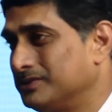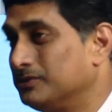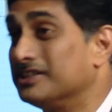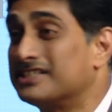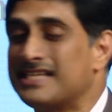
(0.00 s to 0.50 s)

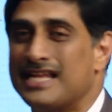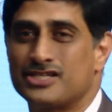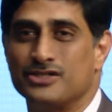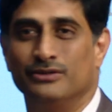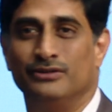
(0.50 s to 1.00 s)
So this is
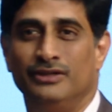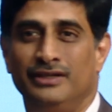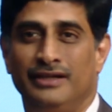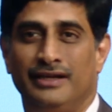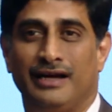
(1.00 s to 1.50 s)
also
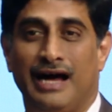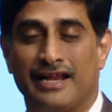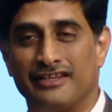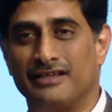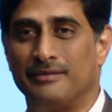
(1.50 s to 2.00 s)

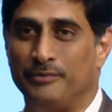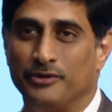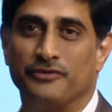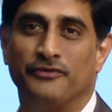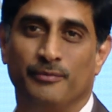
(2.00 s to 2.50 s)
another
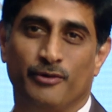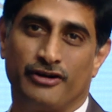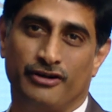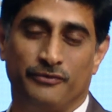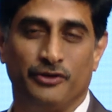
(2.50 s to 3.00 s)
beautiful
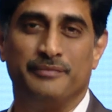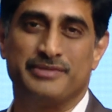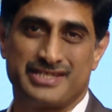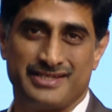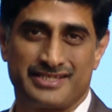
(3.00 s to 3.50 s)
model of doing
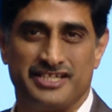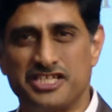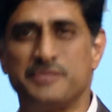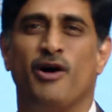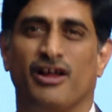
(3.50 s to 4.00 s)
business in
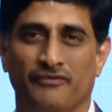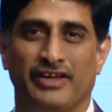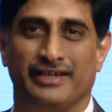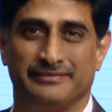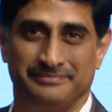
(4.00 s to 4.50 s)
a small
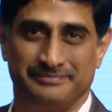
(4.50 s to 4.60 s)
way.